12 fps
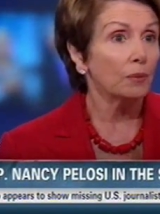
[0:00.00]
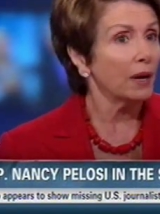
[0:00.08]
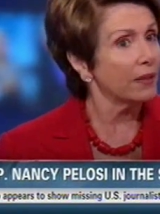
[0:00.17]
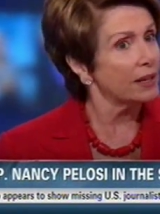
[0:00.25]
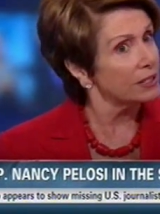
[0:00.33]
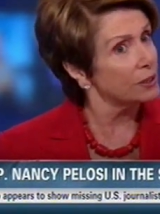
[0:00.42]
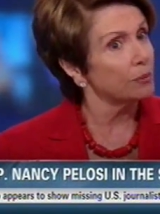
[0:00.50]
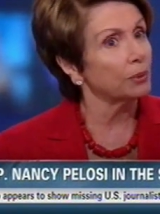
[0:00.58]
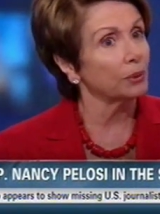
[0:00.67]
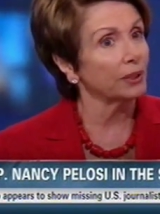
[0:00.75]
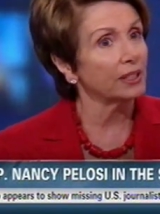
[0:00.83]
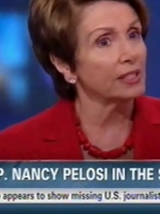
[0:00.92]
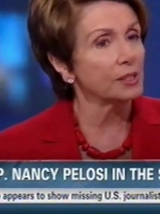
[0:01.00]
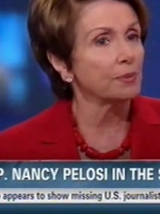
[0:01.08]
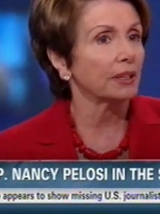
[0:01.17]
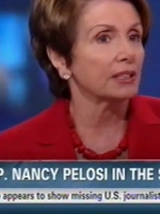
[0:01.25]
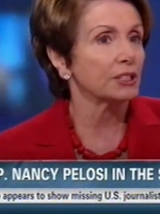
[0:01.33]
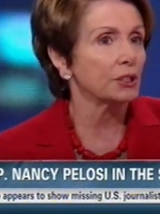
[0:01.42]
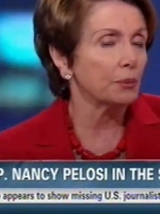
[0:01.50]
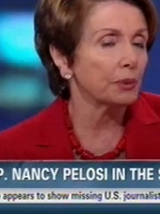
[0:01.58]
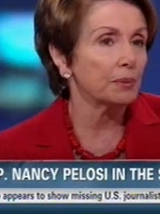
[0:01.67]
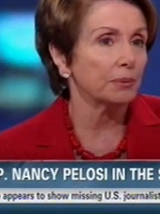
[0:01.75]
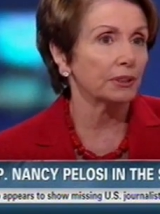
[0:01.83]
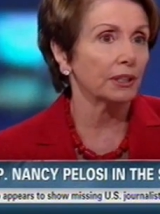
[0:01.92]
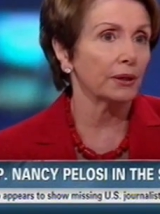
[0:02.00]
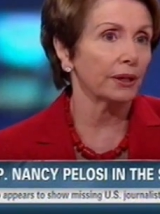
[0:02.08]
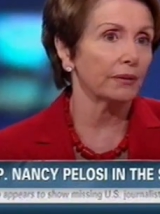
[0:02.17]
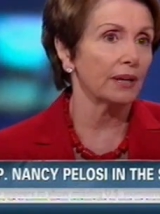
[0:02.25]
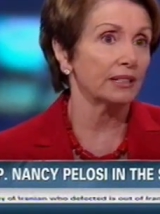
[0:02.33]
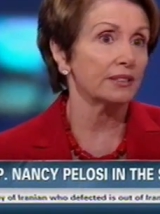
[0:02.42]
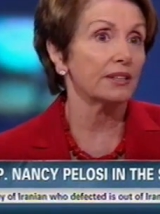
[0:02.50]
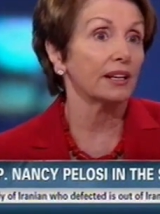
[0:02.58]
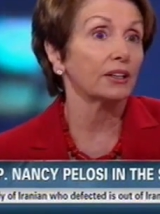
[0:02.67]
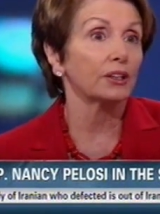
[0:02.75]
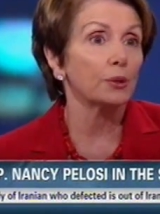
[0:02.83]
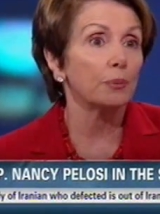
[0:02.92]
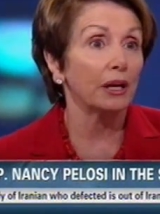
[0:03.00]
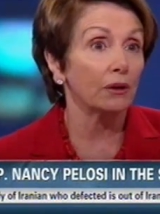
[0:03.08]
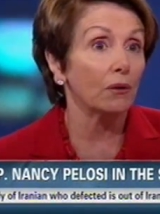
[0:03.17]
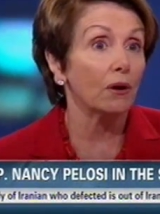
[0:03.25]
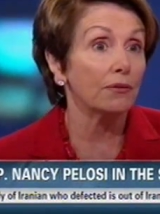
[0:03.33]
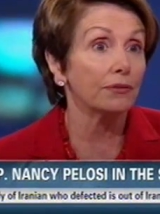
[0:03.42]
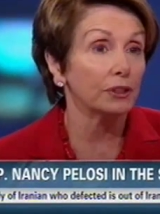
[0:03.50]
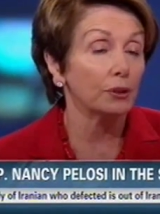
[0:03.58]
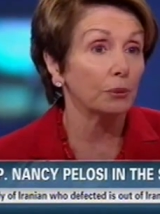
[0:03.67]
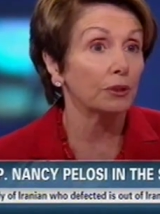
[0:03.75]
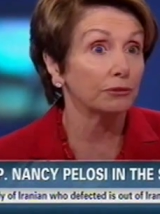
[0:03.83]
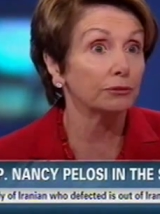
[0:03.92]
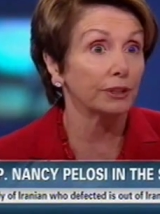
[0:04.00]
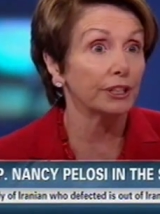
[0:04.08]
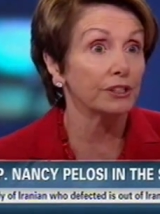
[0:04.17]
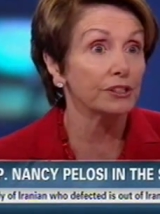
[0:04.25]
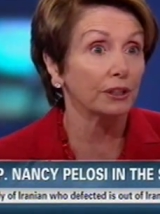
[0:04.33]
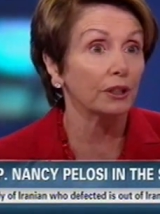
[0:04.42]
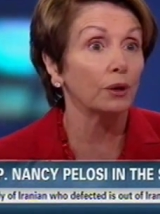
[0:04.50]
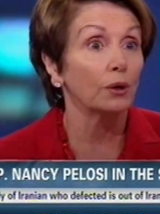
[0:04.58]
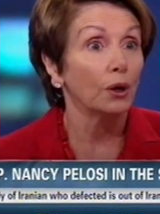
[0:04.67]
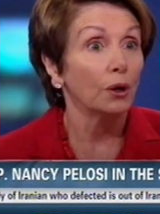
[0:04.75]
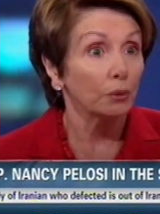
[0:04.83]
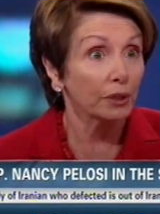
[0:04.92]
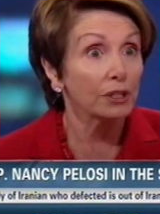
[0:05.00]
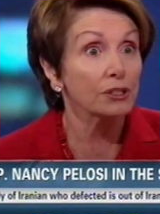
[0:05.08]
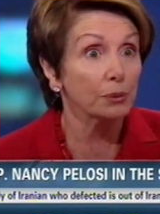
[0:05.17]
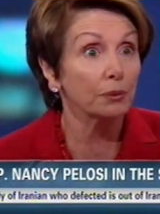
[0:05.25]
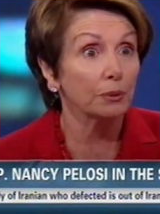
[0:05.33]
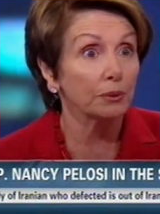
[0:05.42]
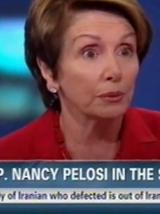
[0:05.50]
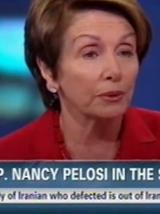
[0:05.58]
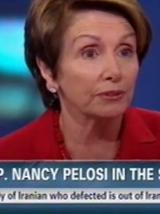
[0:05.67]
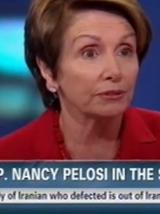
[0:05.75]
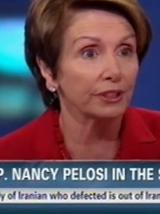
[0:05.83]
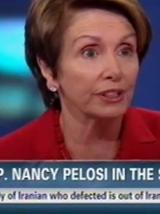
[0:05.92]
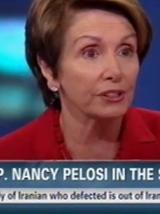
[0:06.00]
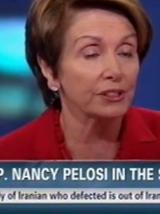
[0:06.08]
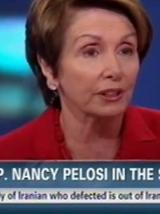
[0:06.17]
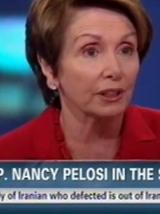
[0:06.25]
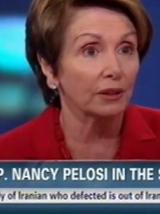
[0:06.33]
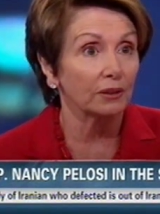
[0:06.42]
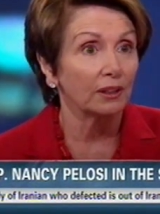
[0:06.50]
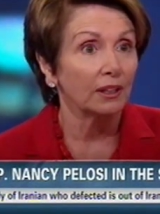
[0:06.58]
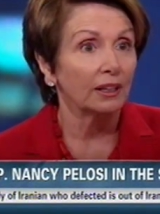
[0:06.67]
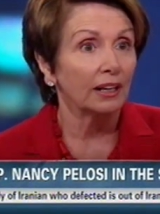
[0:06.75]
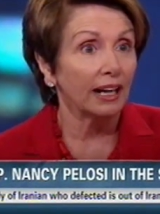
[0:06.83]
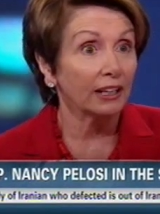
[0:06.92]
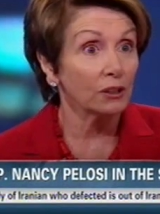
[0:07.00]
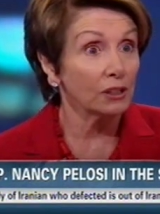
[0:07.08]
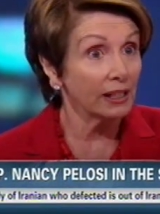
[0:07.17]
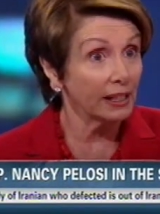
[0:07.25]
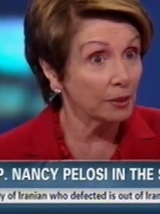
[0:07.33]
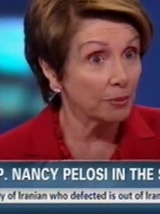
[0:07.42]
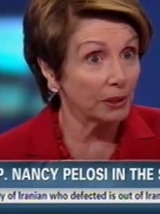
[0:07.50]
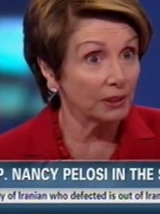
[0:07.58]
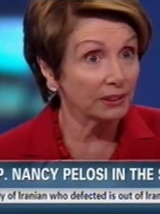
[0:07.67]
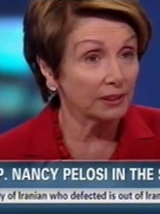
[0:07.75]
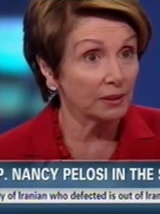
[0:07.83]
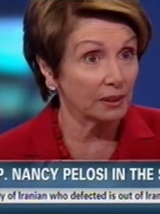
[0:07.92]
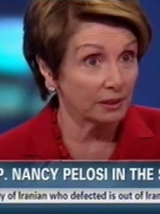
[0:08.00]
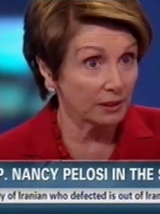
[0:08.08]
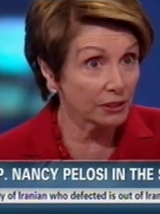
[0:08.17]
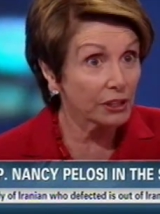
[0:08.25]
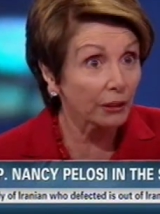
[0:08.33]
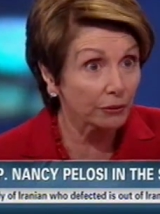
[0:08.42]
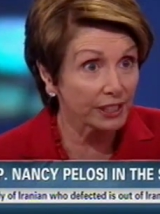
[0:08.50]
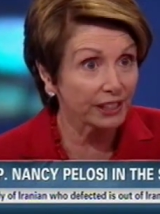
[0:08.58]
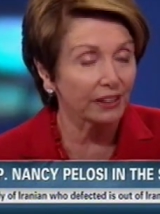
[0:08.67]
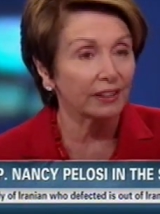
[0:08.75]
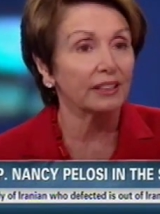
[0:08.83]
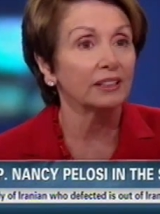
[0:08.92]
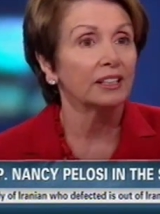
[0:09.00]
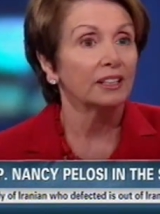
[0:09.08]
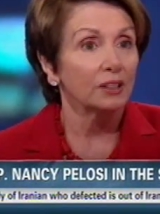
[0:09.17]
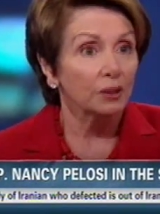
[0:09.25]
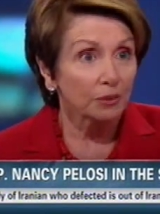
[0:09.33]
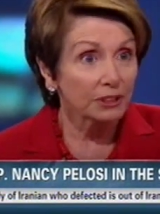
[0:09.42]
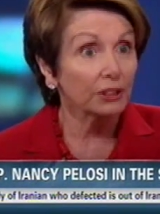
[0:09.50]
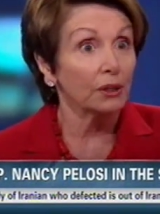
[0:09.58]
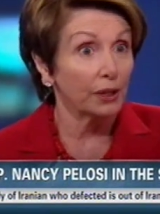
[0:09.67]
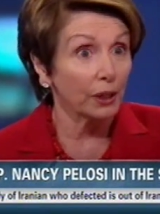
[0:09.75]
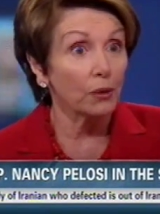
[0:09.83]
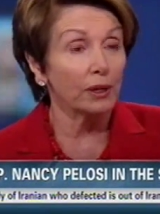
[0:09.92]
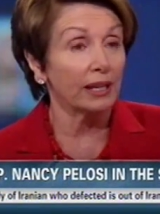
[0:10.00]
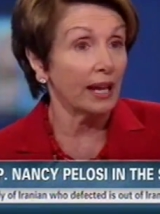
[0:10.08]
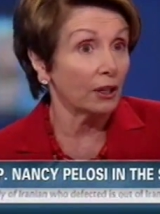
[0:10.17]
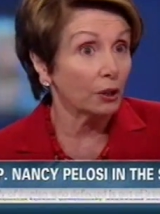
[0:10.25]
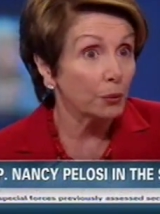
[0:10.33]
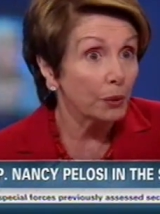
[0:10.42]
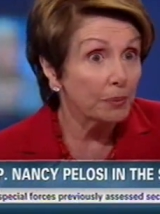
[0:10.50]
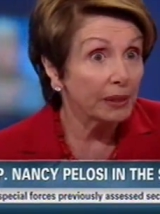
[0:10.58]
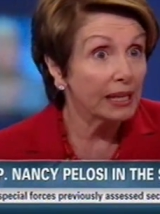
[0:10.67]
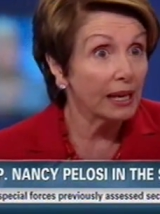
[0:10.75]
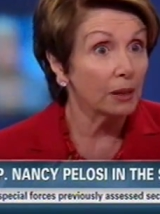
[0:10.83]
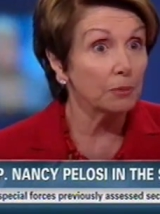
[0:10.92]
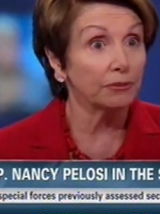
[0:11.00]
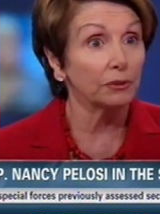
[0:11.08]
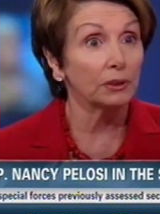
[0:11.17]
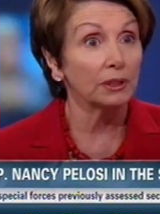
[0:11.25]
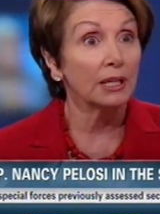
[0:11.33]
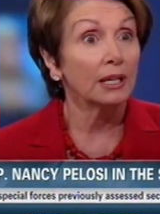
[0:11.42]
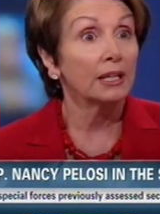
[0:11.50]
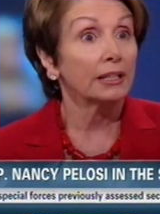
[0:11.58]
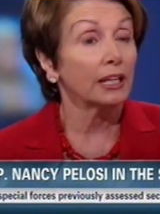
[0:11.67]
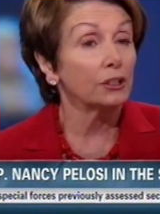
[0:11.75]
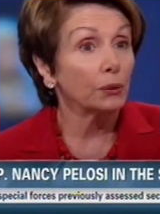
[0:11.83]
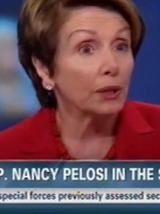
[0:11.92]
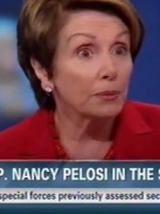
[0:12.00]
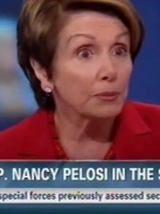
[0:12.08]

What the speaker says: And why that's important is because some people are going around saying, are you better off than you were 4 years ago? Well, here's where we were 4 years ago. I call Hank Paul, the secretary, what's going on, how can we be helpful, can you